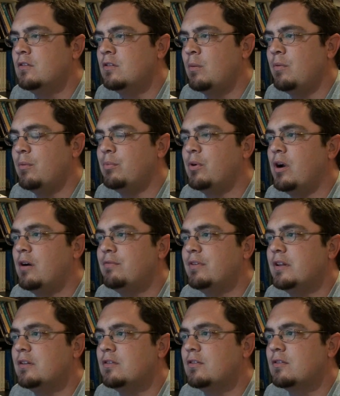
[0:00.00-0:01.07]
Some of the
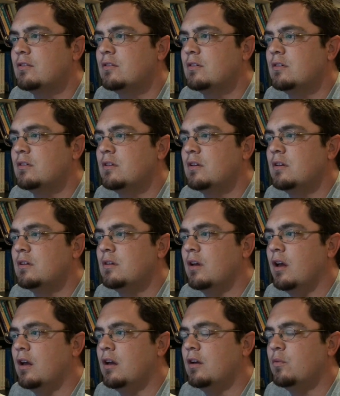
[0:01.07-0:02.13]
prophets
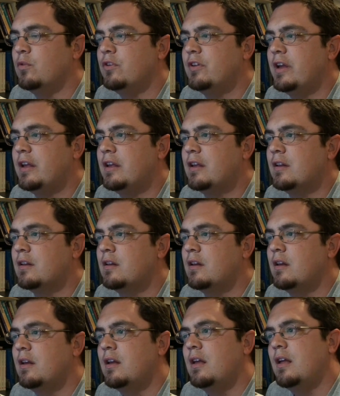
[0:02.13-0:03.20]
were taken,
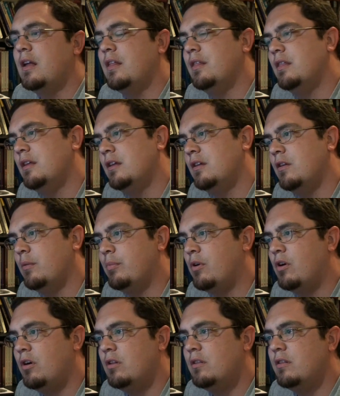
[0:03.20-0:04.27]
and then
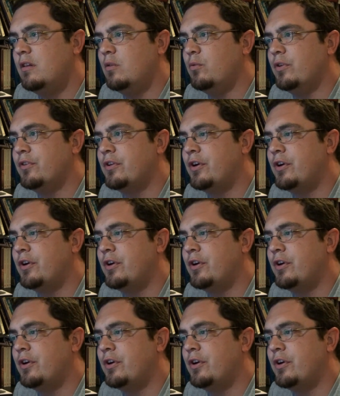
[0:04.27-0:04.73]
upon the